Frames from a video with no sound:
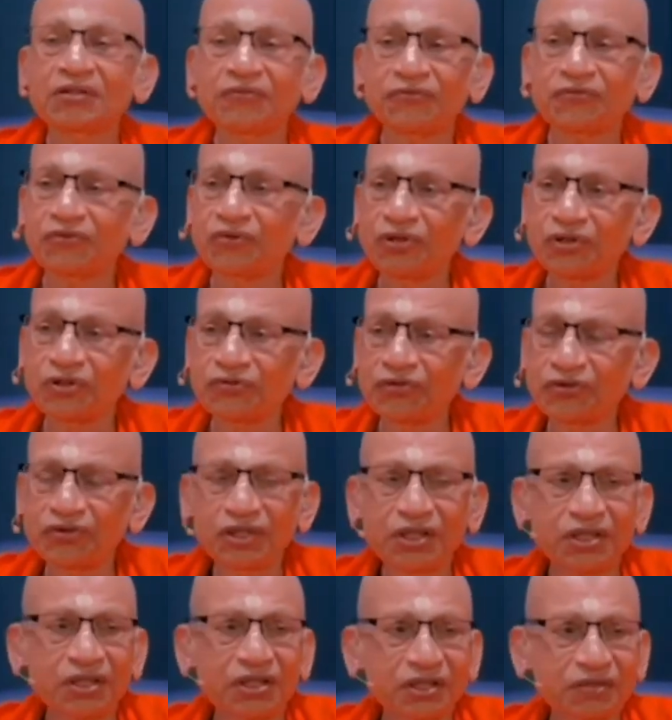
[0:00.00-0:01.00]
of course, we have
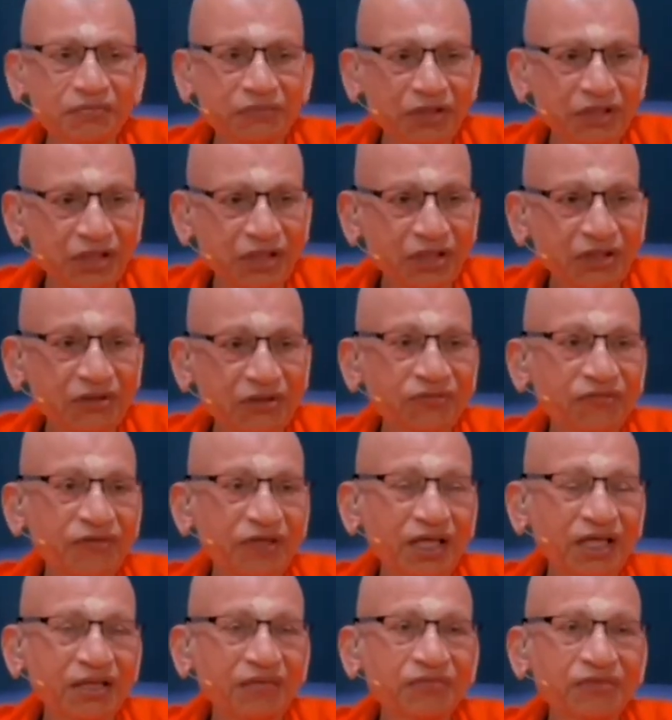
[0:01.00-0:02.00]
discussed millions of
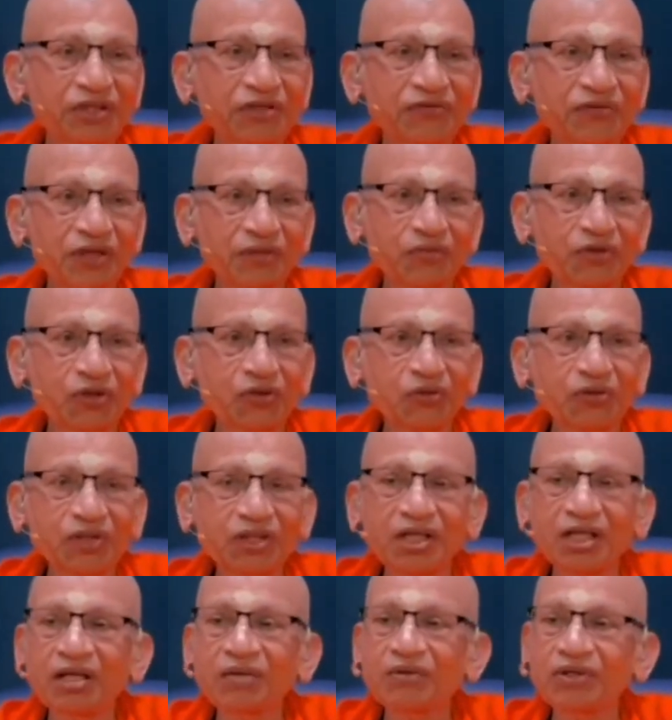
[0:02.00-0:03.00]
times, therefore I am not going to
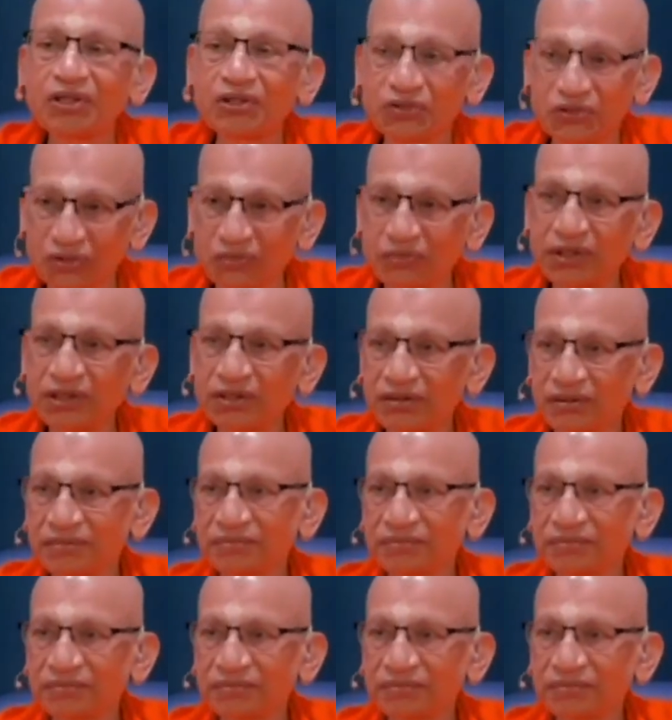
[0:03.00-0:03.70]
elaborate too much.